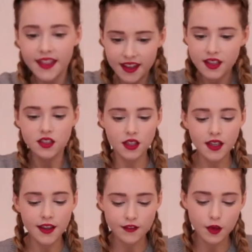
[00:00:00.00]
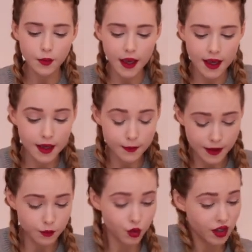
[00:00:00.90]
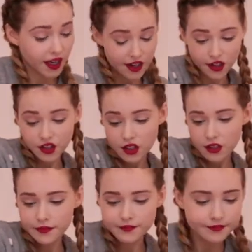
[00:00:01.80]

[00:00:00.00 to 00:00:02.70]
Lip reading: I think it's gonna give the bag a bit more character.